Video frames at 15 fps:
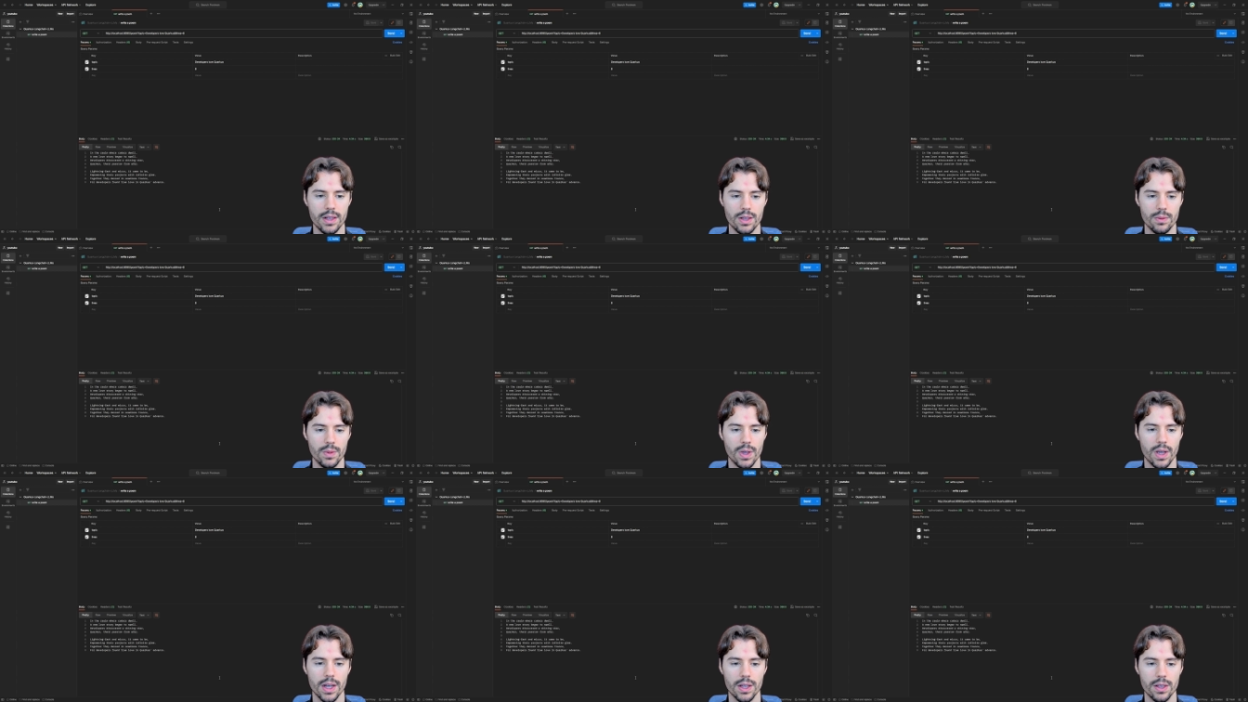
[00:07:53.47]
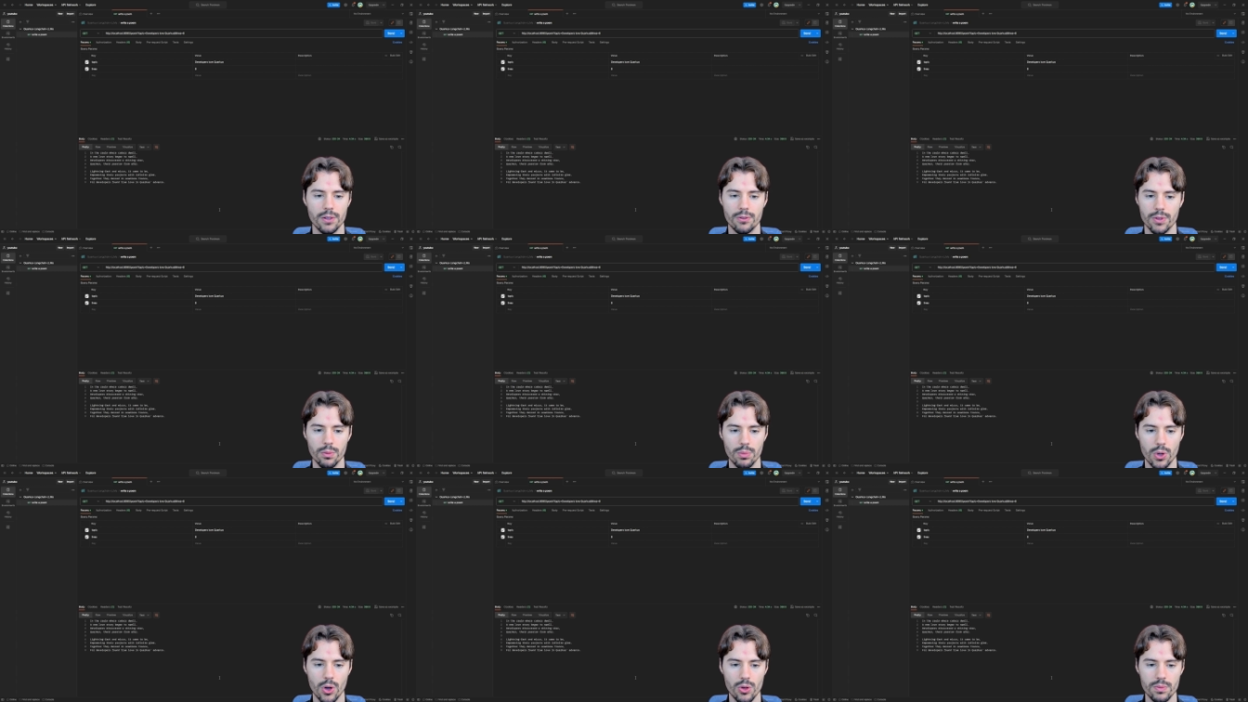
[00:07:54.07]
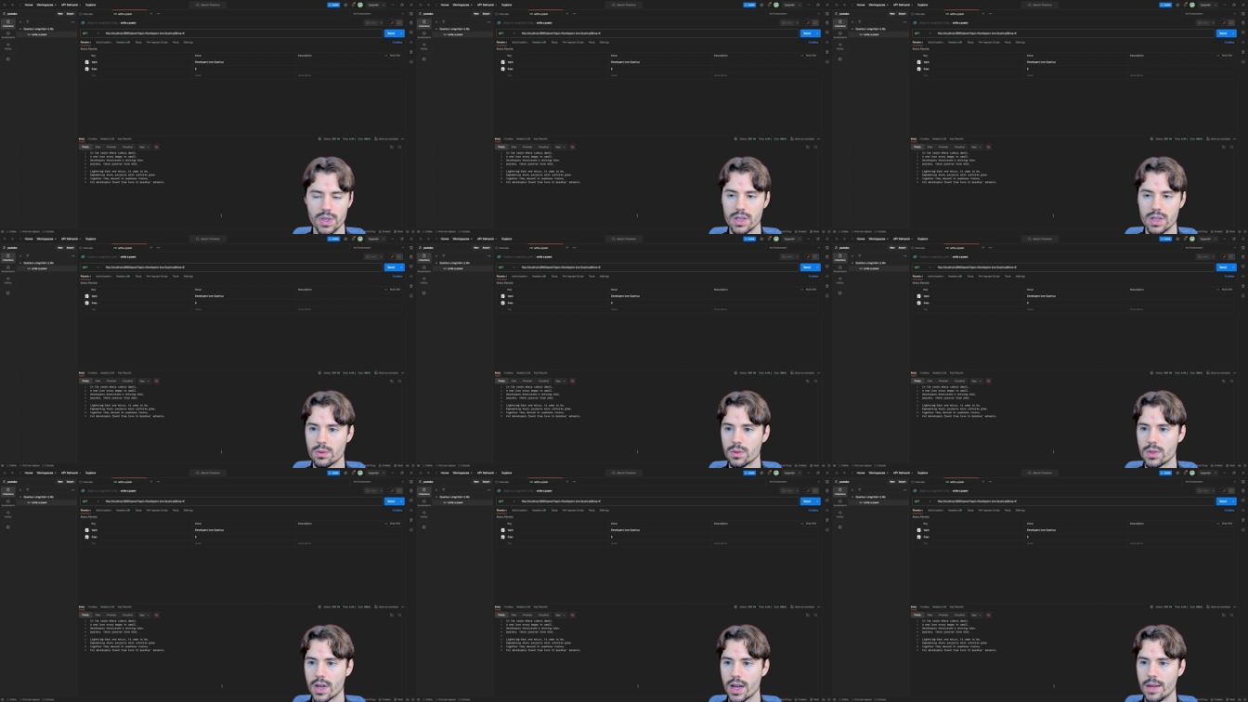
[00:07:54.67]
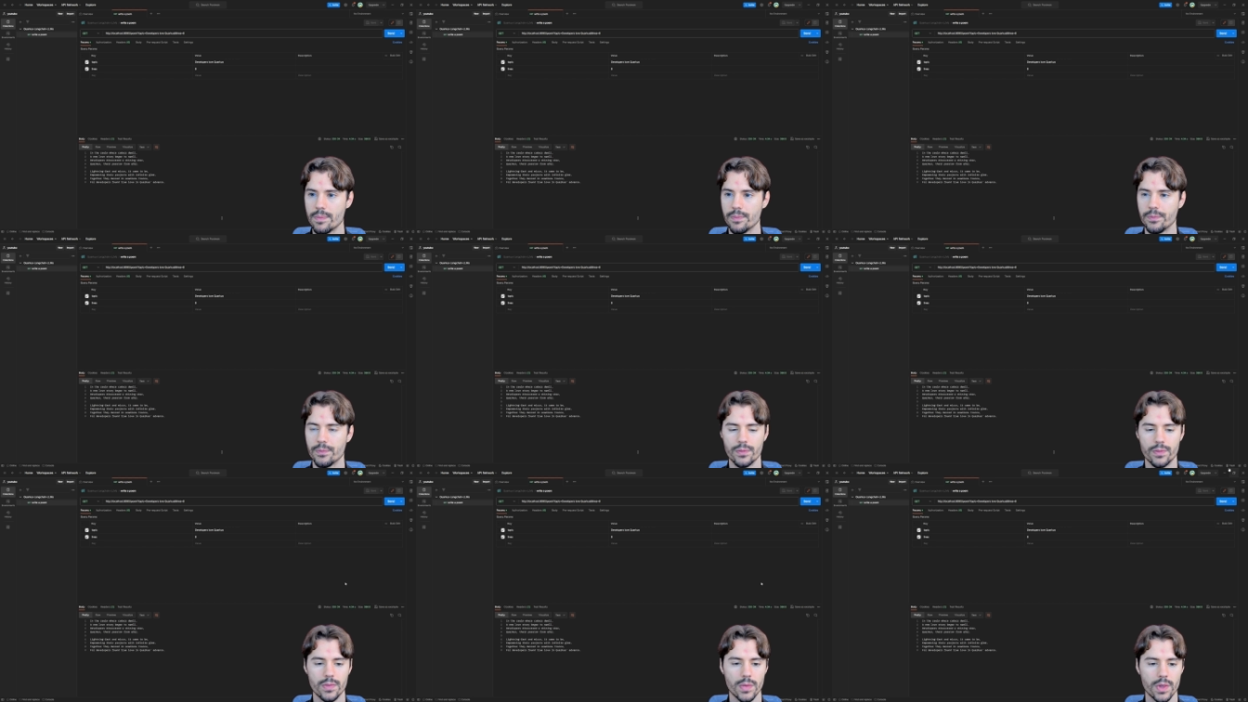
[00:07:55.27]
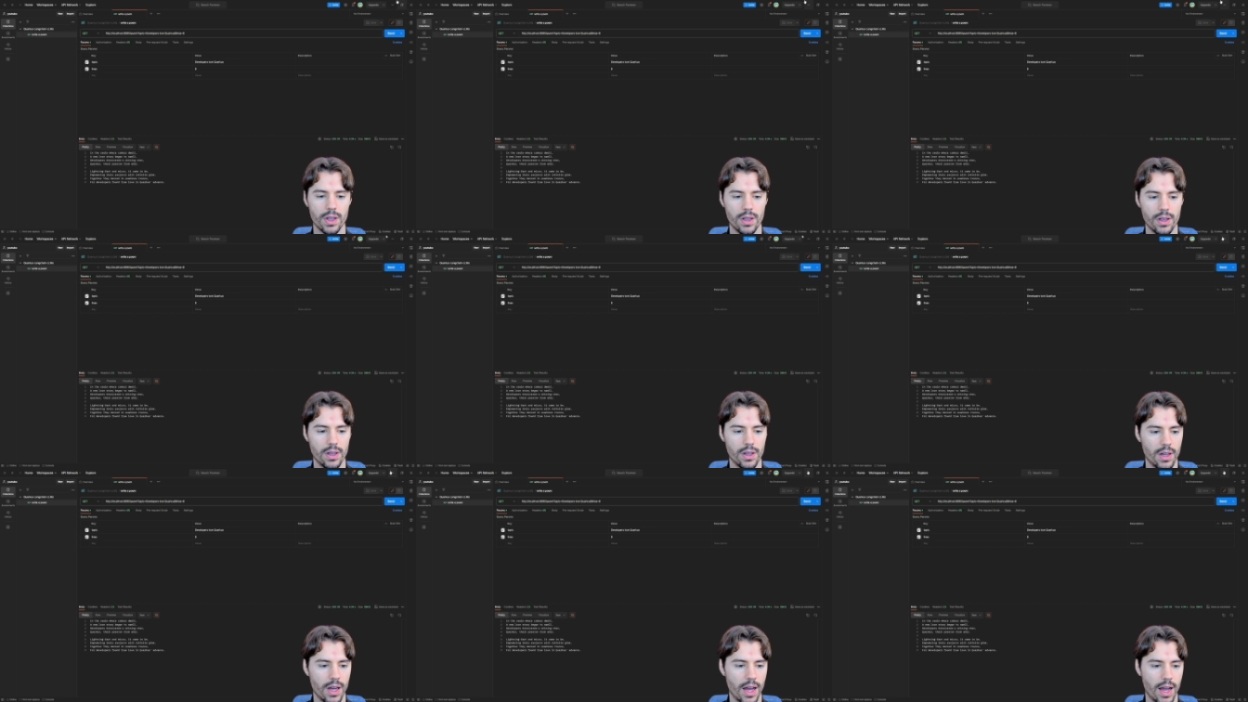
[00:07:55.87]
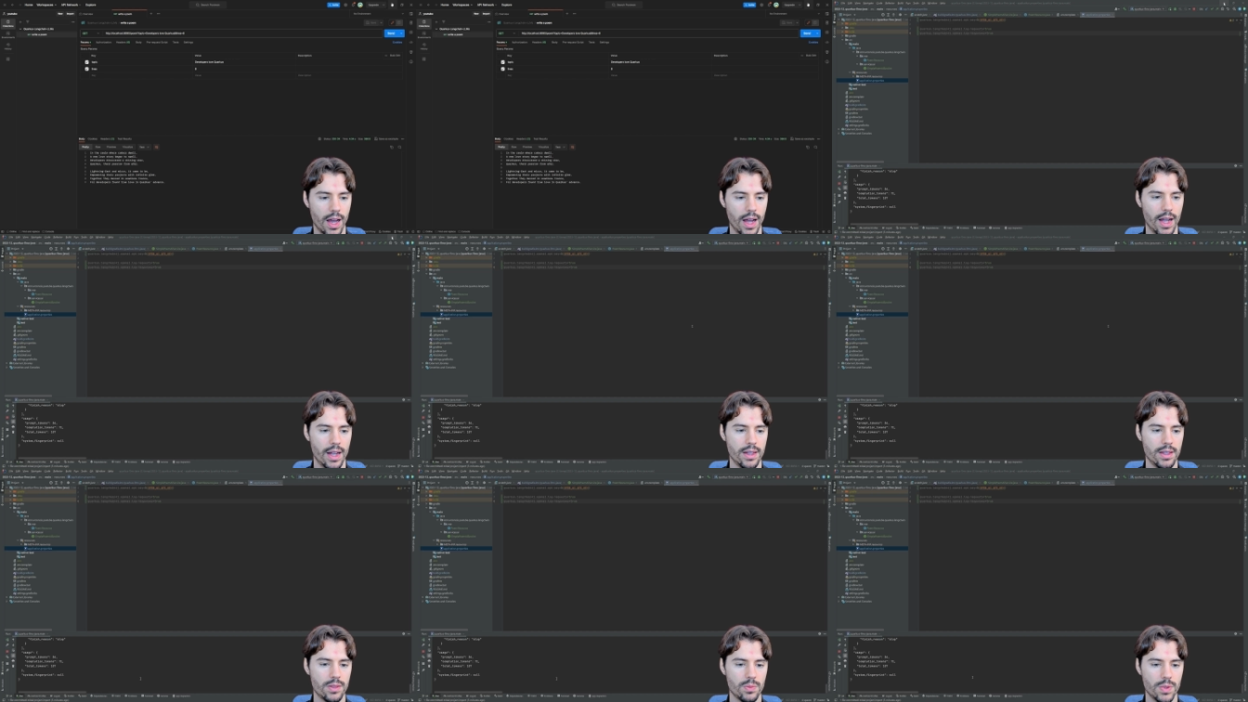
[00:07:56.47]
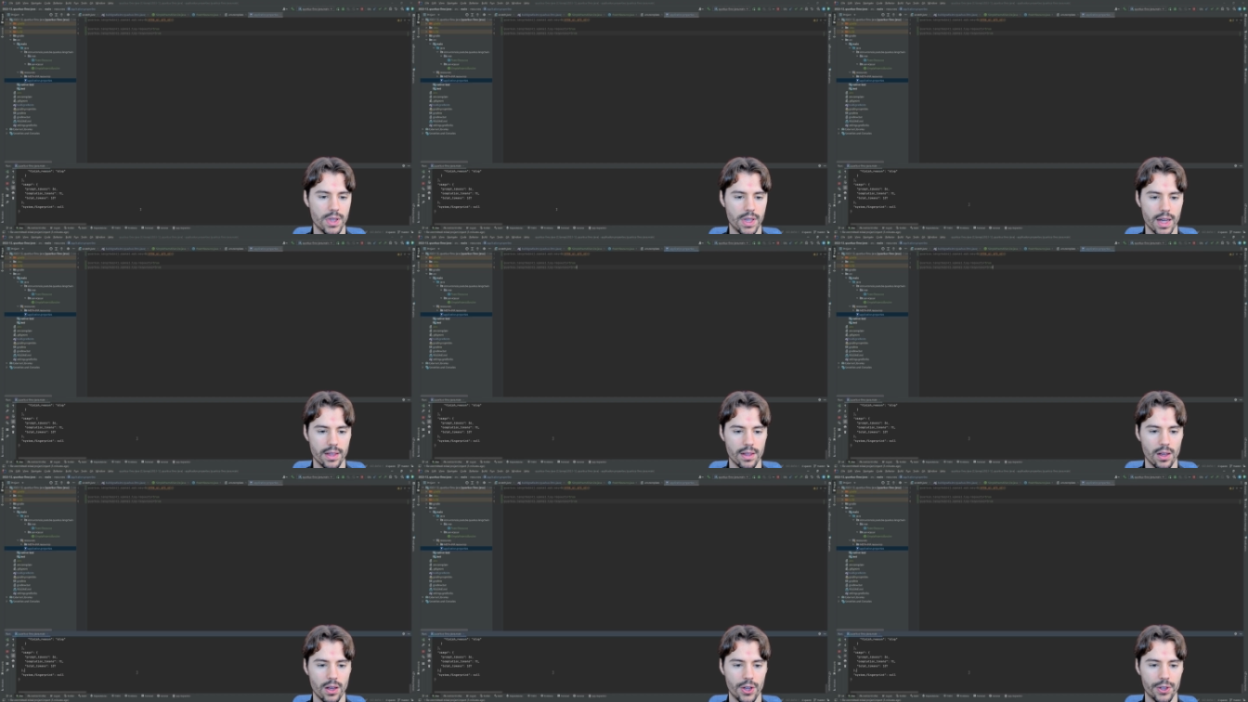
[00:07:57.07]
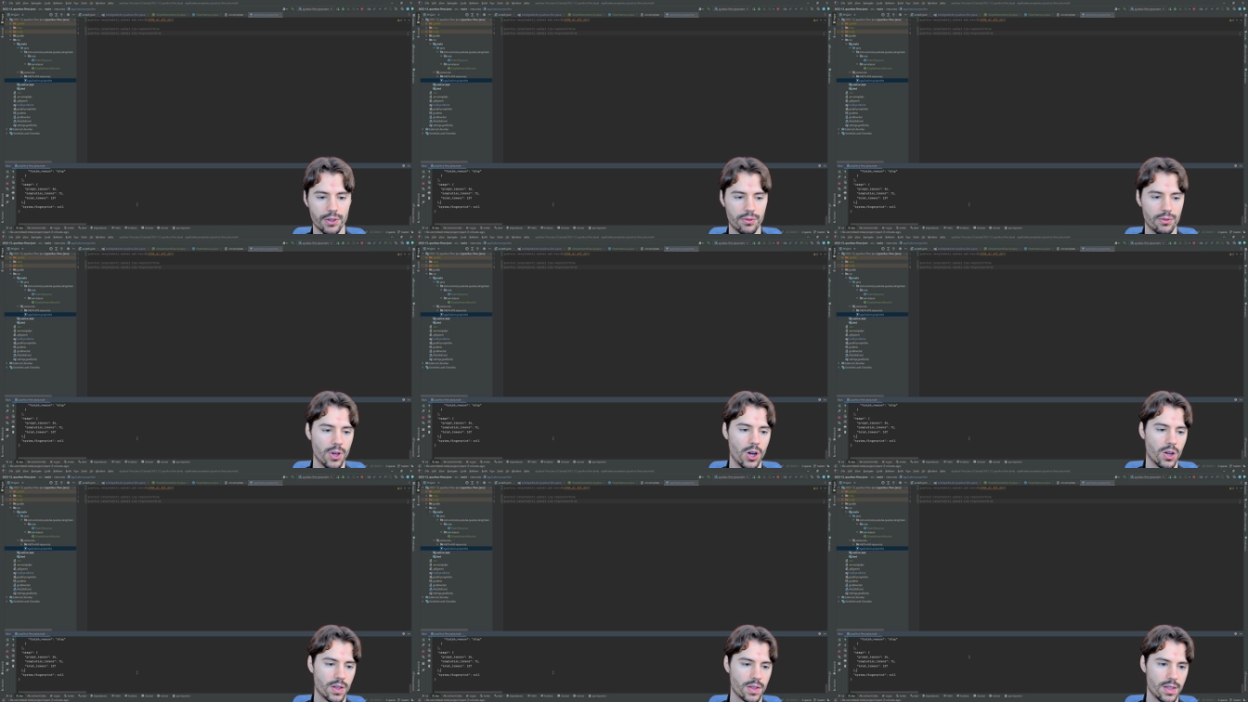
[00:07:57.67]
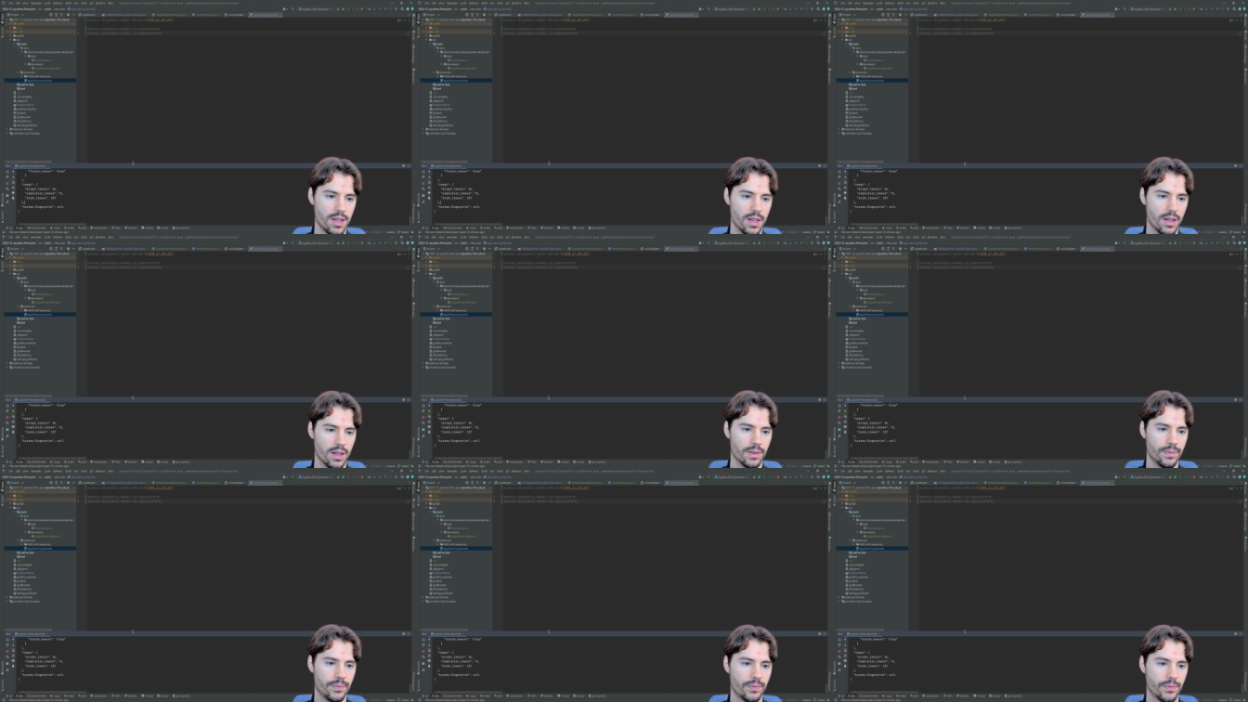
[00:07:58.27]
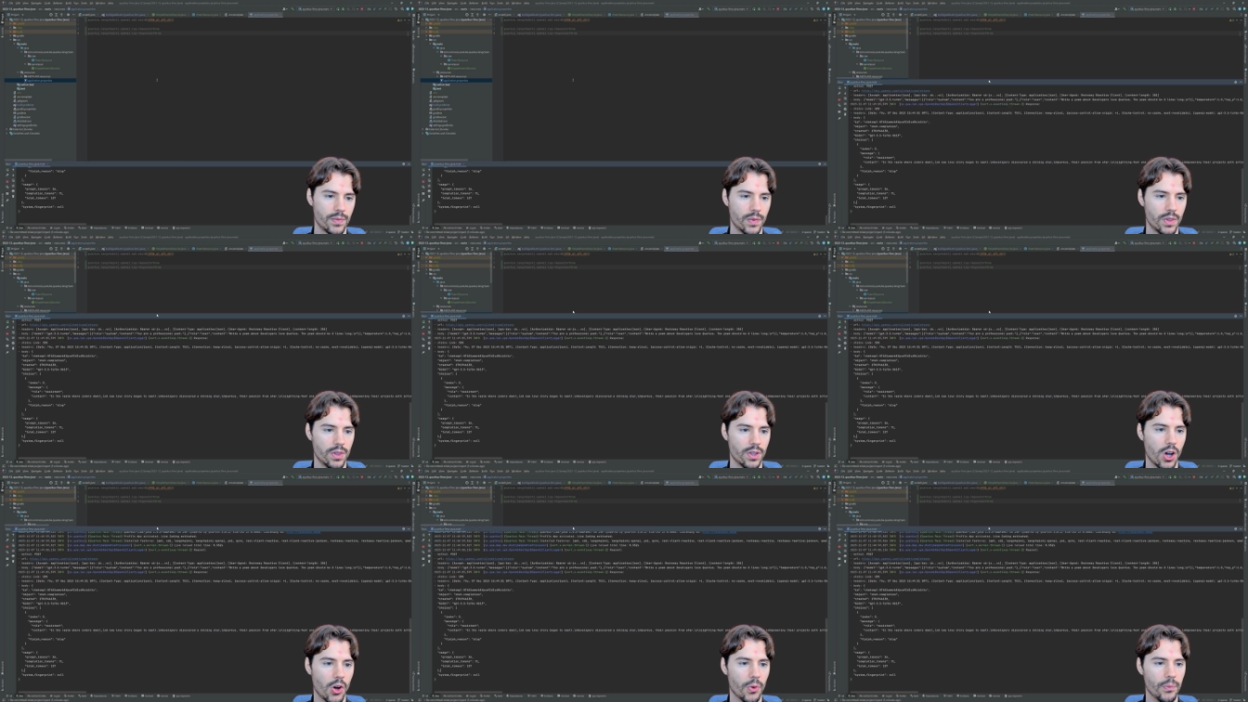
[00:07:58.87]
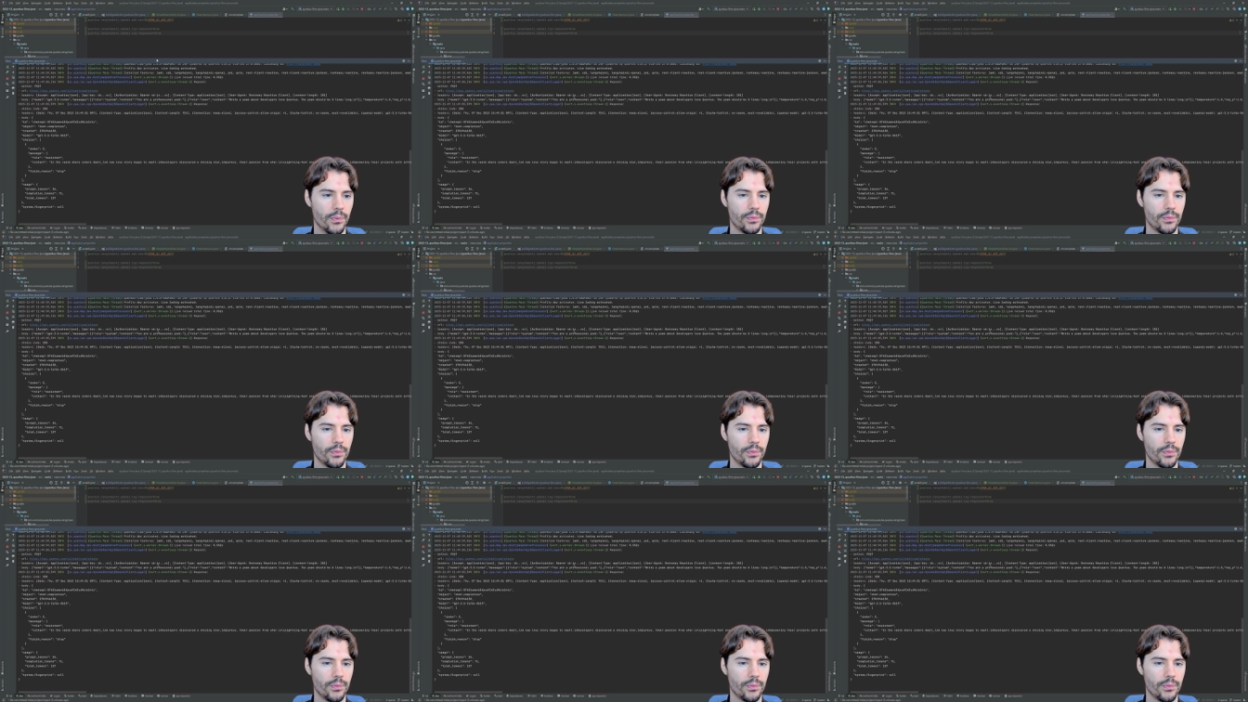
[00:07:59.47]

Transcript: We get a different poem this time and we get a lot of logs here. So